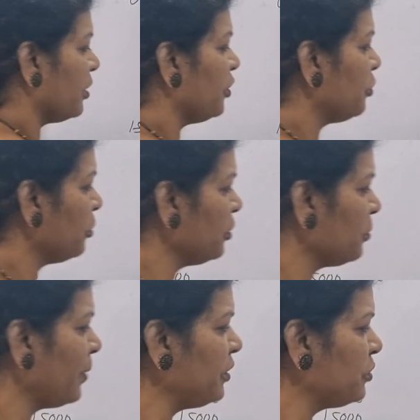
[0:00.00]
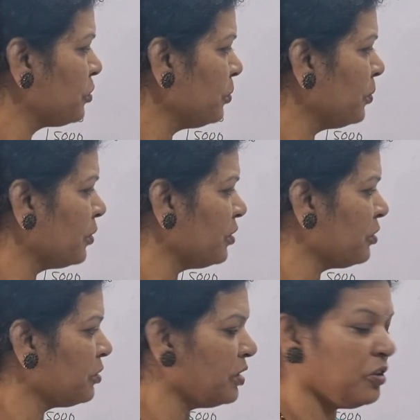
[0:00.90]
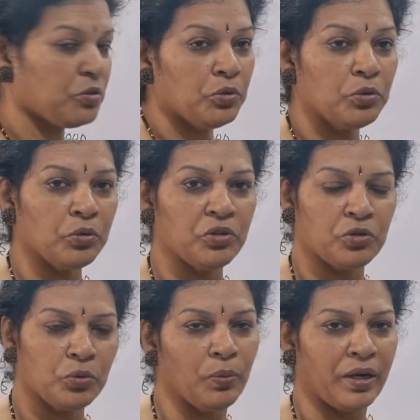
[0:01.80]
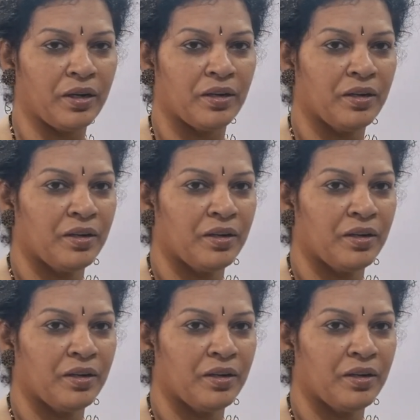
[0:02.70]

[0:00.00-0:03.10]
the ratio is 5:4:3:2:1.